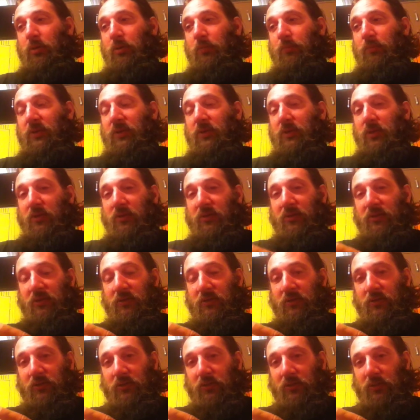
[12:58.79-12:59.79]
because
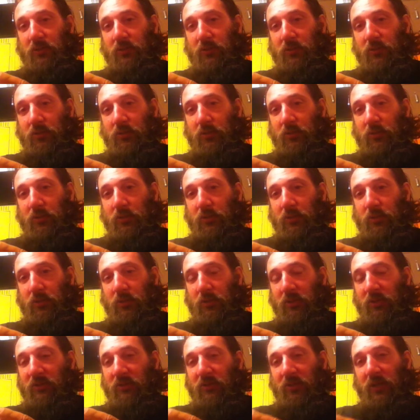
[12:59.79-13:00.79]

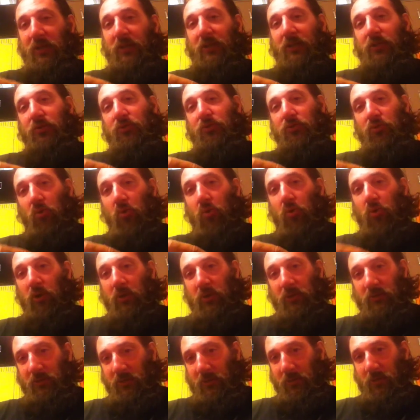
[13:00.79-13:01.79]
it's like a
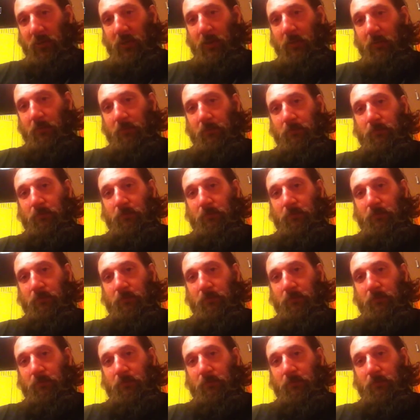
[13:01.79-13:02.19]
toy to them.